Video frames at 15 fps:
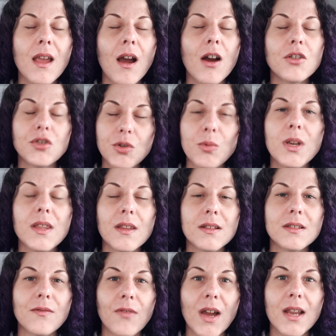are doing the
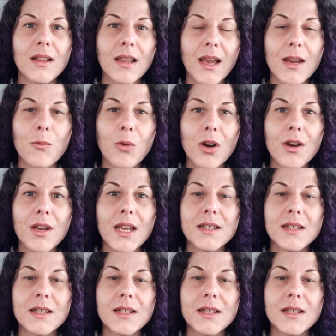divine light work.